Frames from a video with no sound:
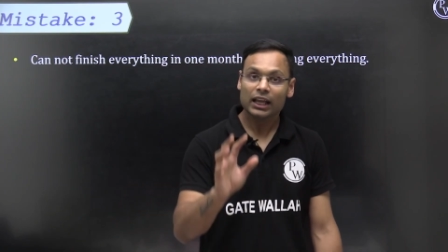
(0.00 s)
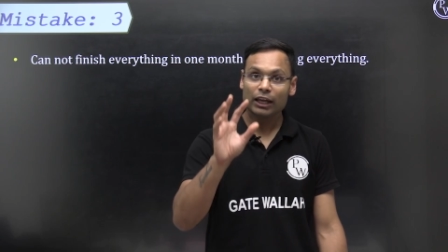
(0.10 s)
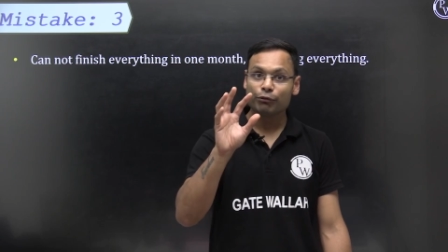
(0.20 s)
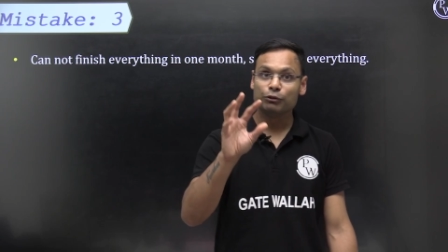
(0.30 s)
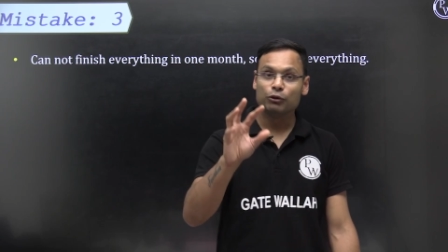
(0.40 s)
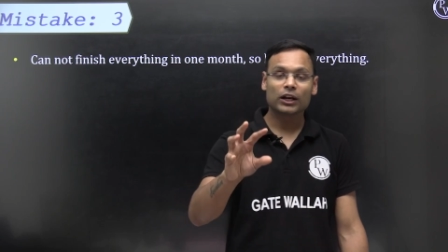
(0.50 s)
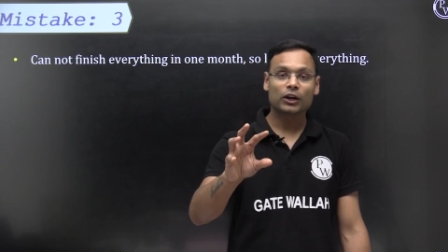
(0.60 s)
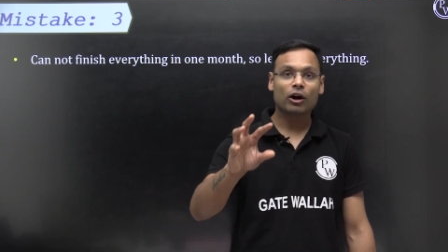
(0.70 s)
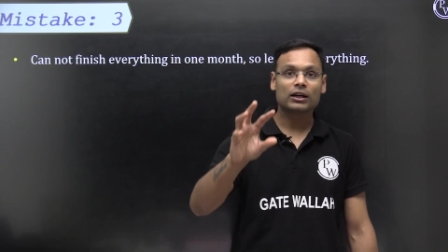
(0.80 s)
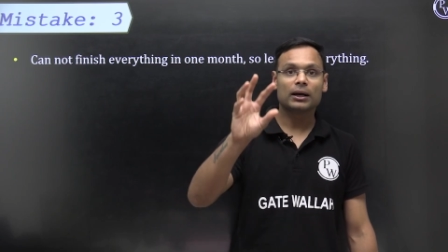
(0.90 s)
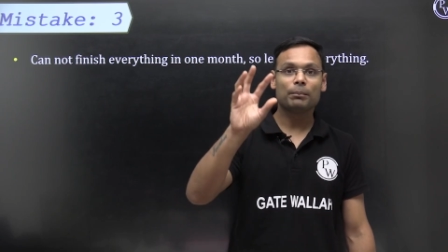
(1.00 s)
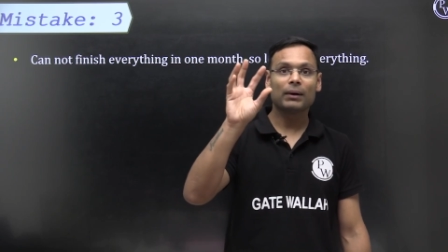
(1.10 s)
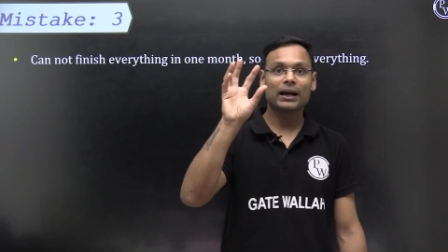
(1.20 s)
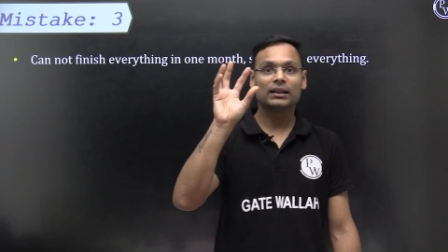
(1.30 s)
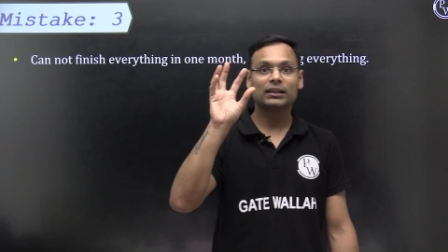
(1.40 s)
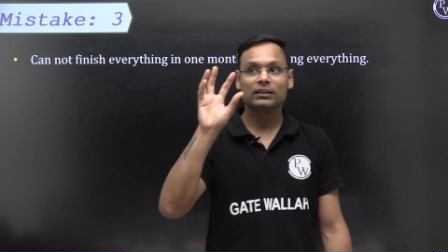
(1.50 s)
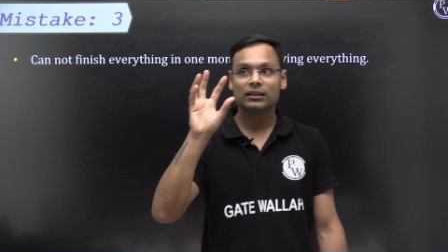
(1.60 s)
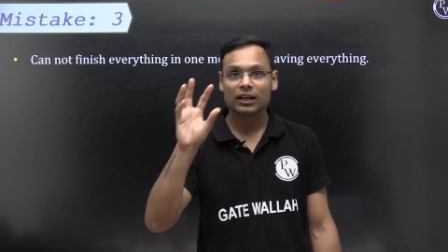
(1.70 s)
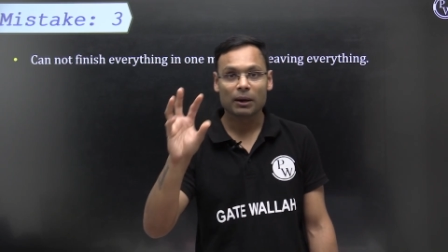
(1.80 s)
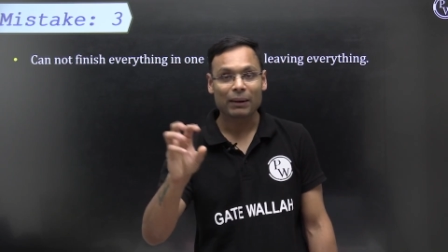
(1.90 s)
if you cannot combine
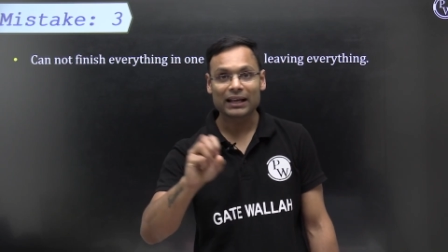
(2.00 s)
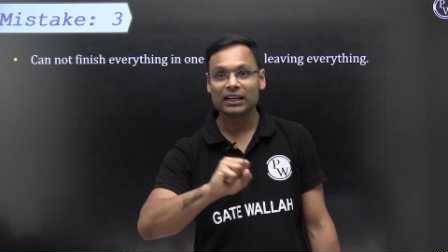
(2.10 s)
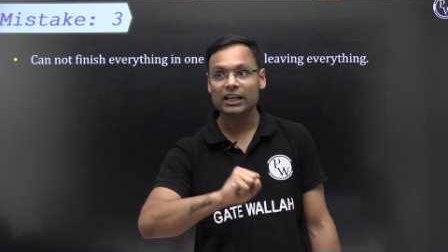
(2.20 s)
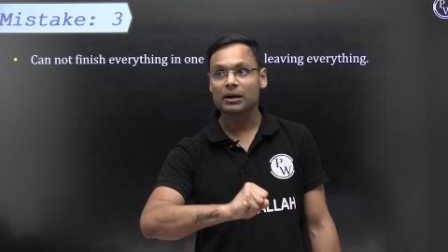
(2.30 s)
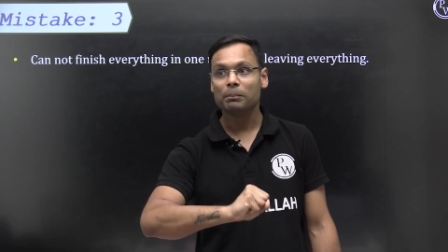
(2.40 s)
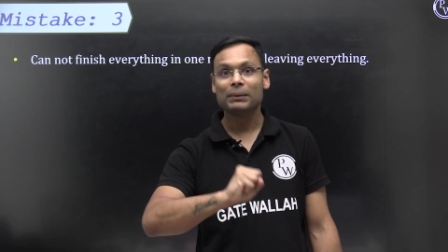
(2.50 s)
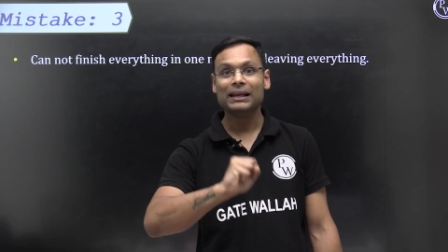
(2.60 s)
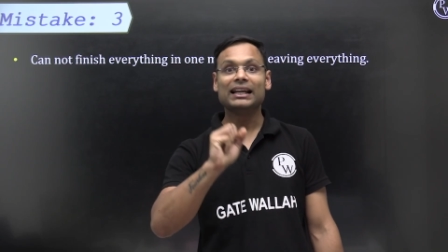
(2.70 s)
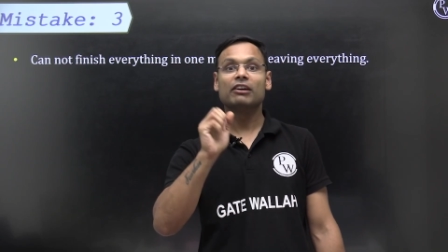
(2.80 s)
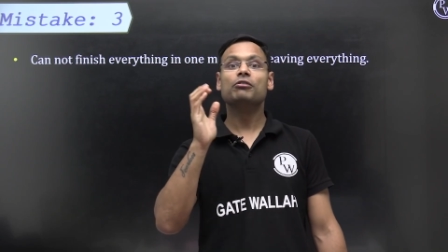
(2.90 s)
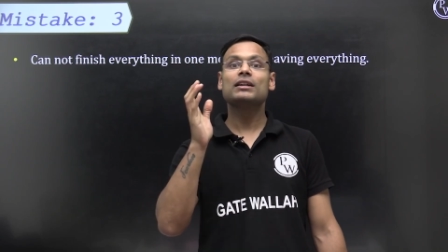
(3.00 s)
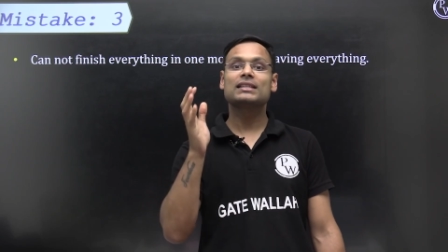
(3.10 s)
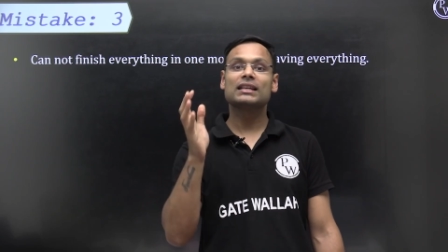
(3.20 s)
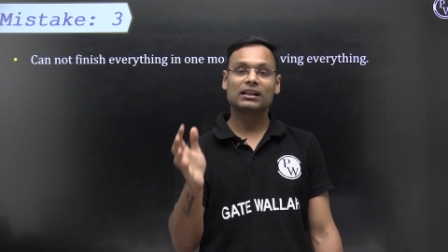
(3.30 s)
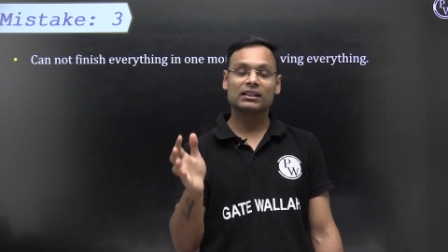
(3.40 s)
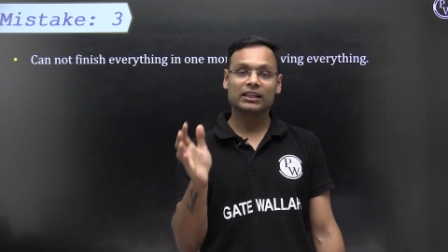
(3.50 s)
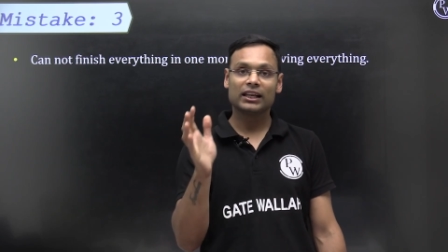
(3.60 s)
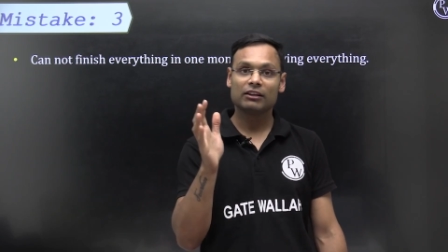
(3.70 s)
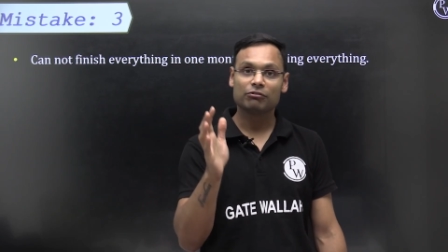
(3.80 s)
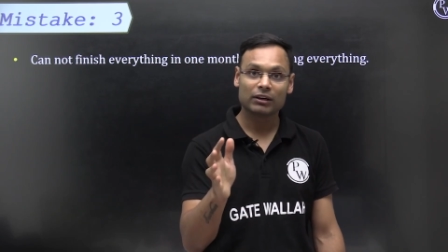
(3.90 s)
combinely complete every single
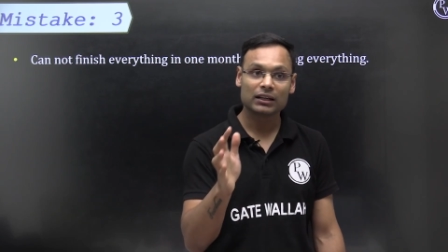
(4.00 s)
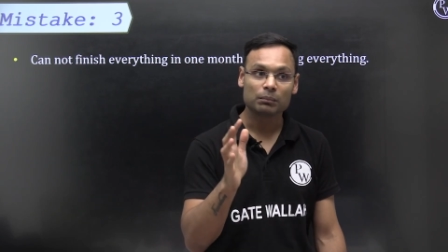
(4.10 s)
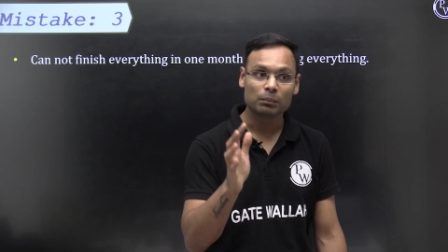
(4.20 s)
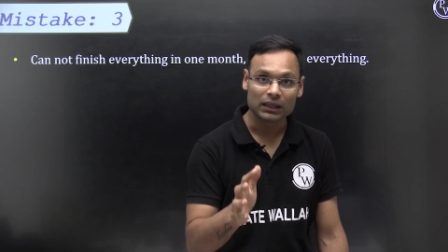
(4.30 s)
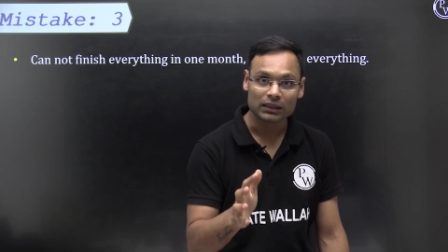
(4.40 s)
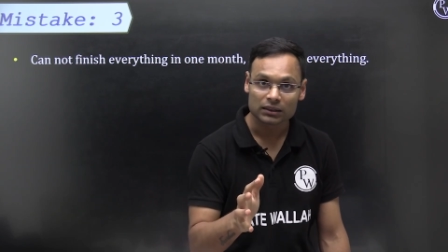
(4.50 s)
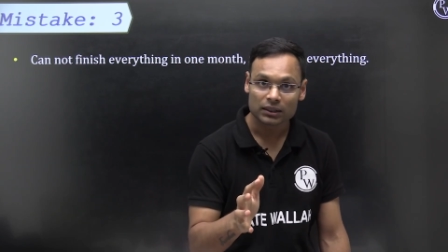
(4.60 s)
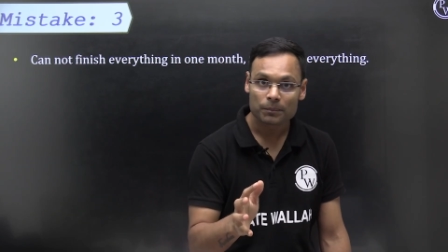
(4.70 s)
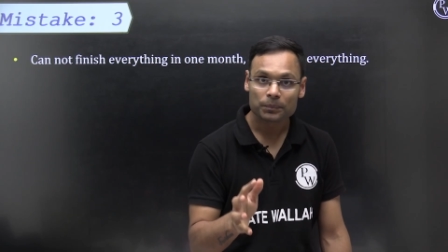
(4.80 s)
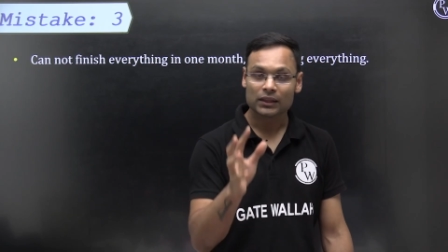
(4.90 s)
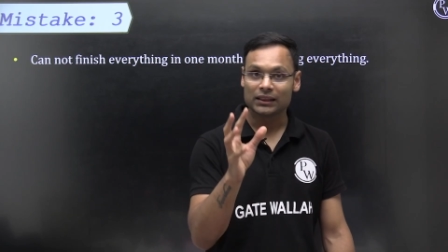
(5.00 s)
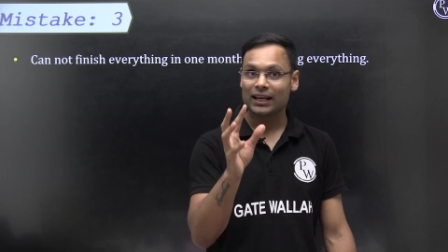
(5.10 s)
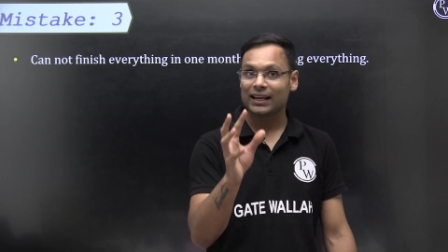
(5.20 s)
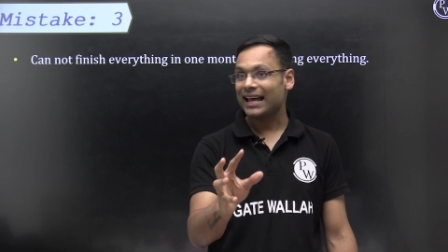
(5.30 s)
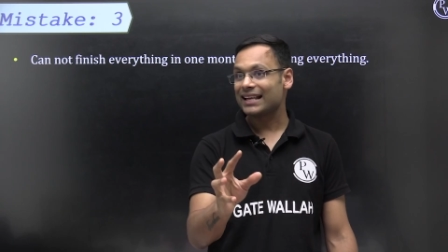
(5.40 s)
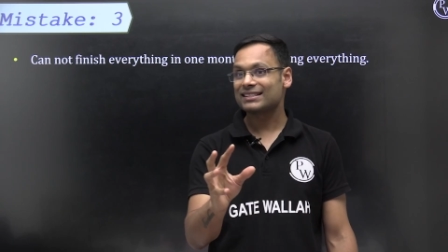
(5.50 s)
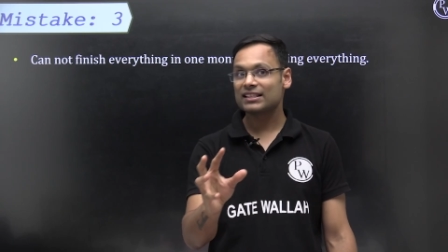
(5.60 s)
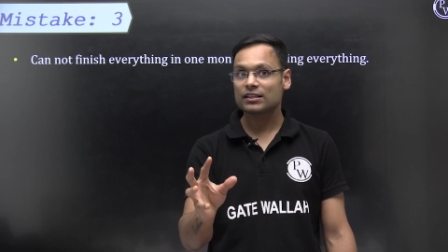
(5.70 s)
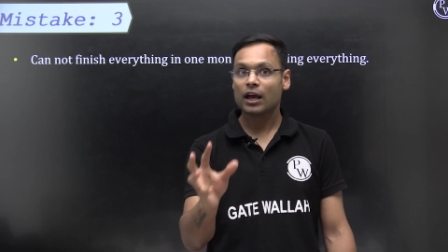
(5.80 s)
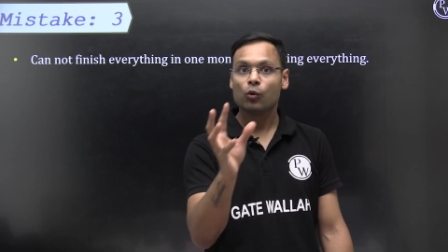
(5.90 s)
thing in one month then
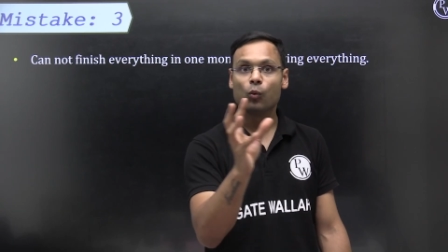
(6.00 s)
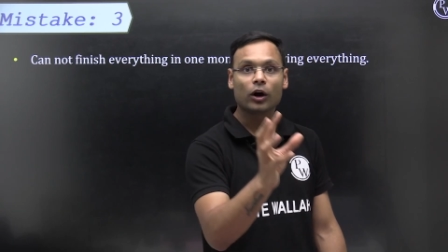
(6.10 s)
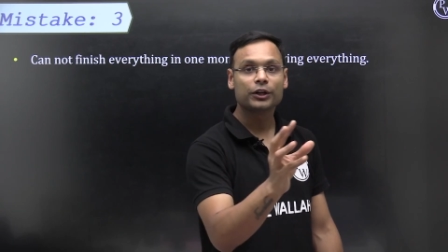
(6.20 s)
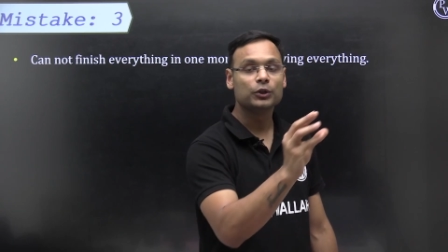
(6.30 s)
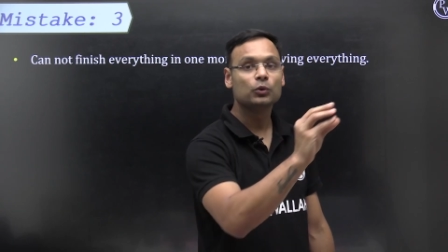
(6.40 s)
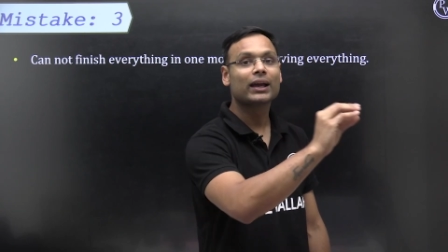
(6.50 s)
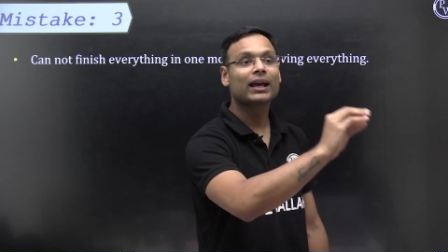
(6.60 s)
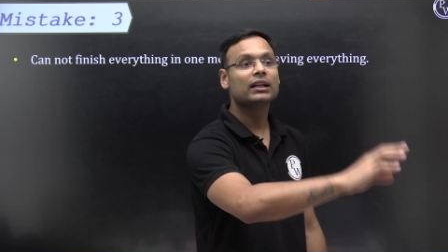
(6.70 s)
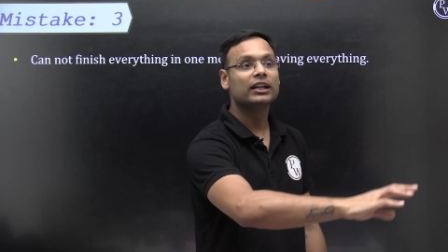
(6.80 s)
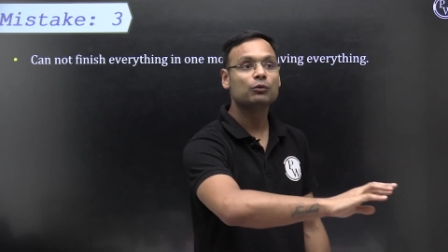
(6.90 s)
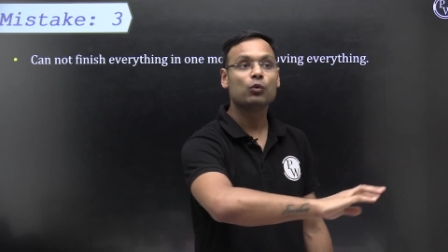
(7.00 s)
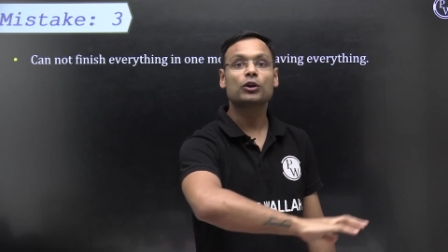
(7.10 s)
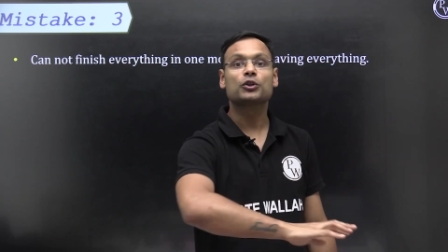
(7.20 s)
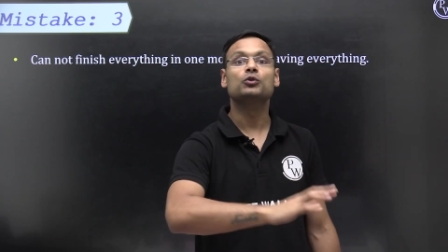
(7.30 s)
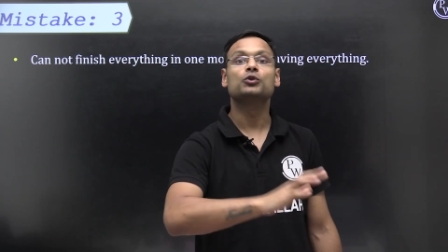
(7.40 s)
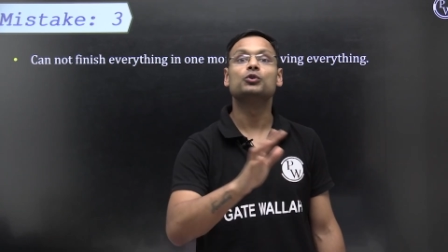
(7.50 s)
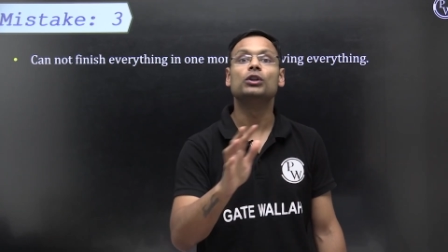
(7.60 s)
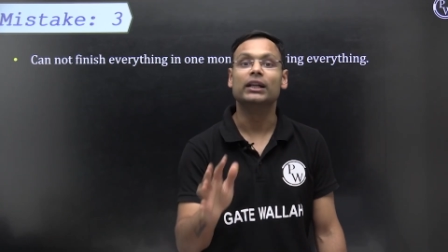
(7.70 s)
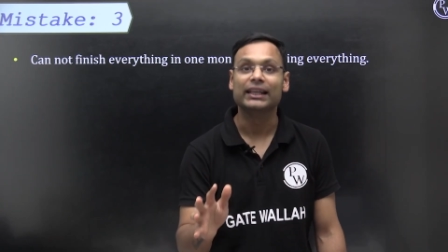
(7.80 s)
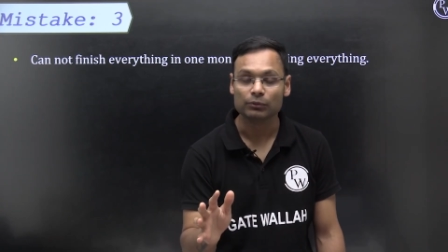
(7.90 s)
assess what you can leave what you should
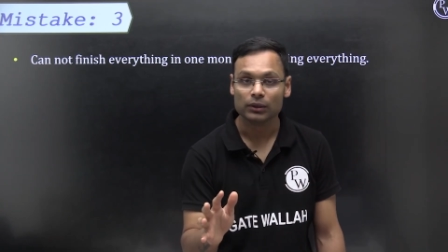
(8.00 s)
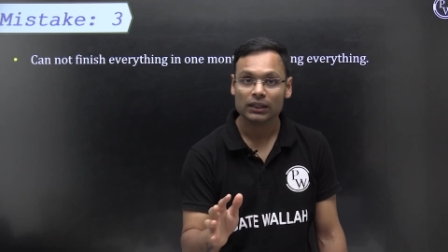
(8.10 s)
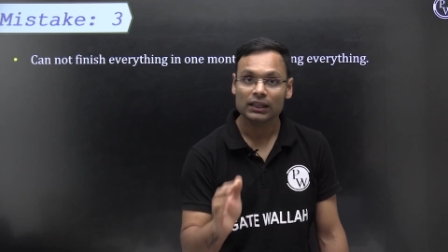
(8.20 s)
leave